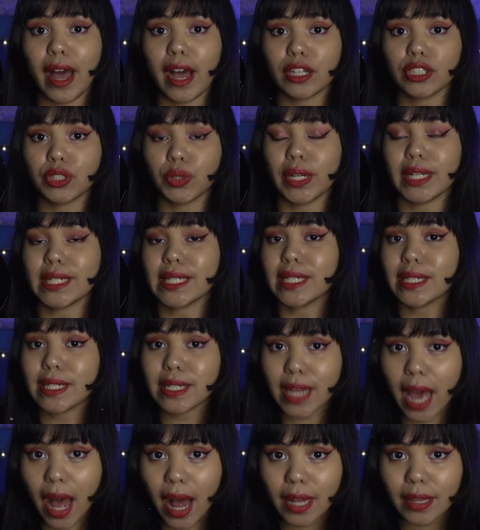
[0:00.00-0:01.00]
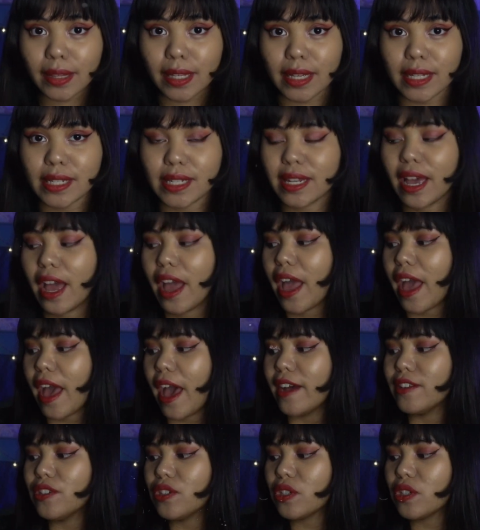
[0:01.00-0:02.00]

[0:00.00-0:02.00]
actually sell these. And